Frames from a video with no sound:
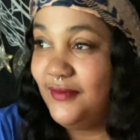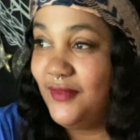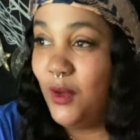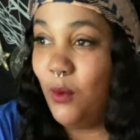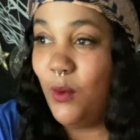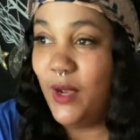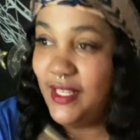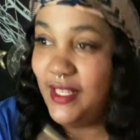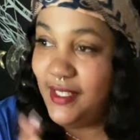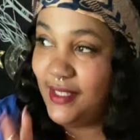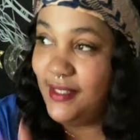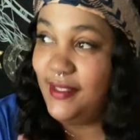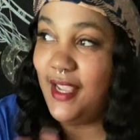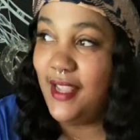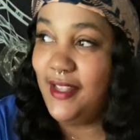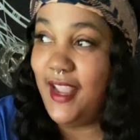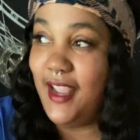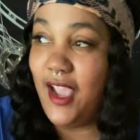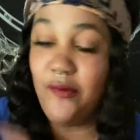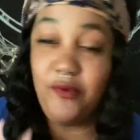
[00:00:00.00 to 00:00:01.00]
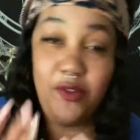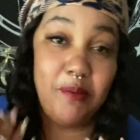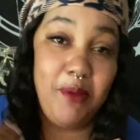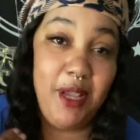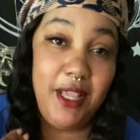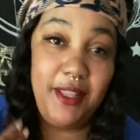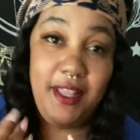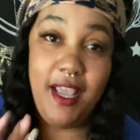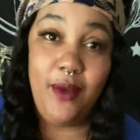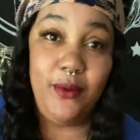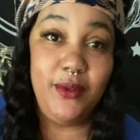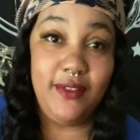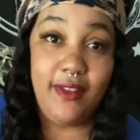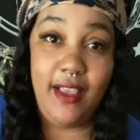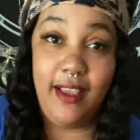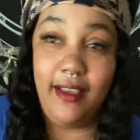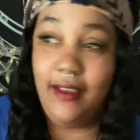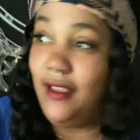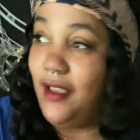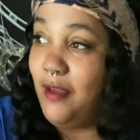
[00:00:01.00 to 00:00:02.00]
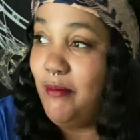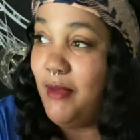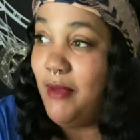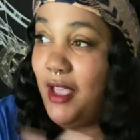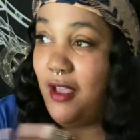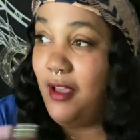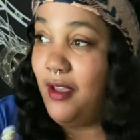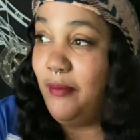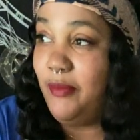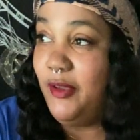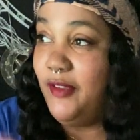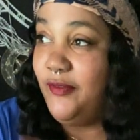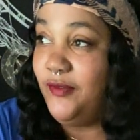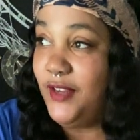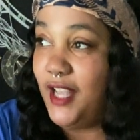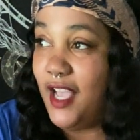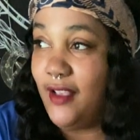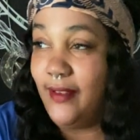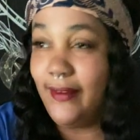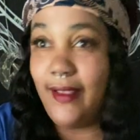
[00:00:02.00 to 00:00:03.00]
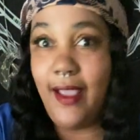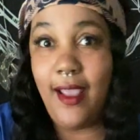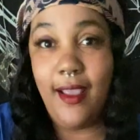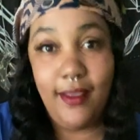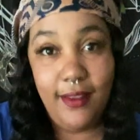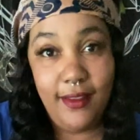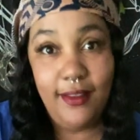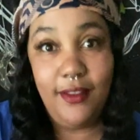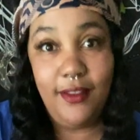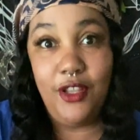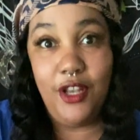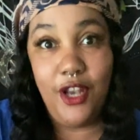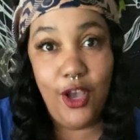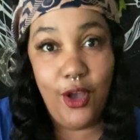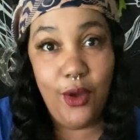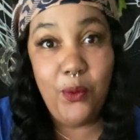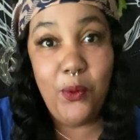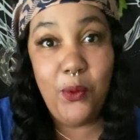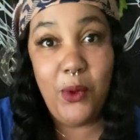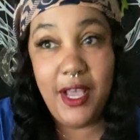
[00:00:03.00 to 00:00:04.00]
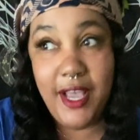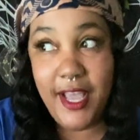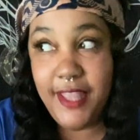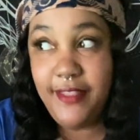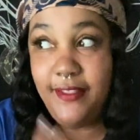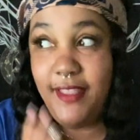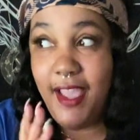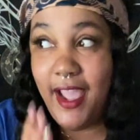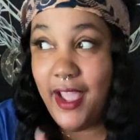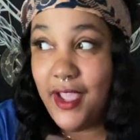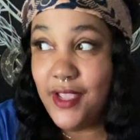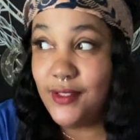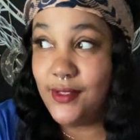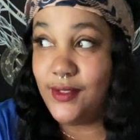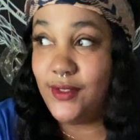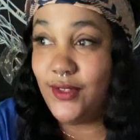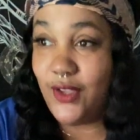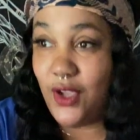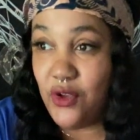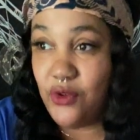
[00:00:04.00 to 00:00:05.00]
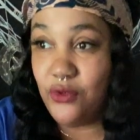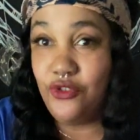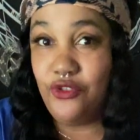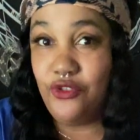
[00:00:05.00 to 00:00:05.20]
when she said that, for me, that was like an epiphany. I was like, you know what? That is so